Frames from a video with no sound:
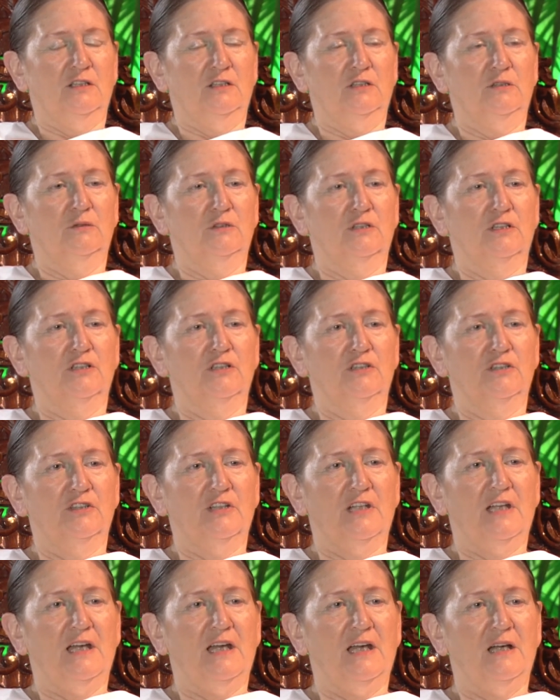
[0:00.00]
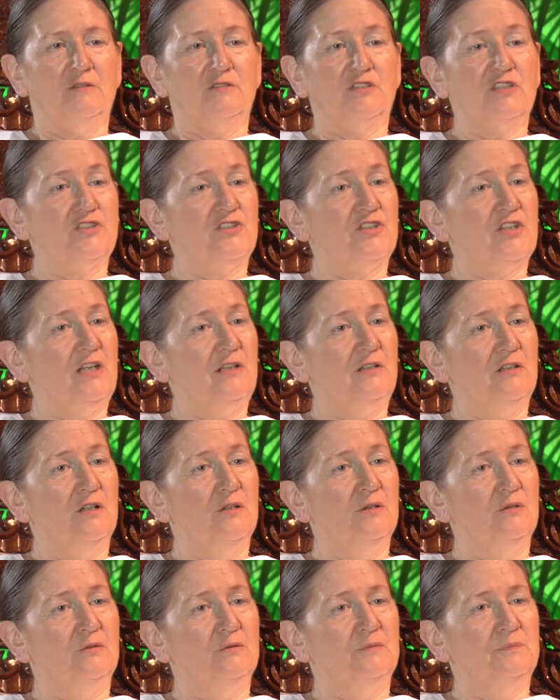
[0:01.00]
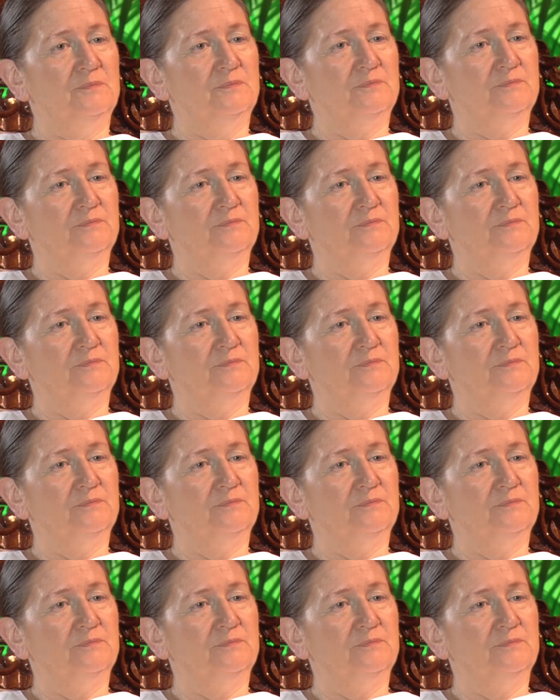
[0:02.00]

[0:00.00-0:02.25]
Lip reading: you learn how to say no.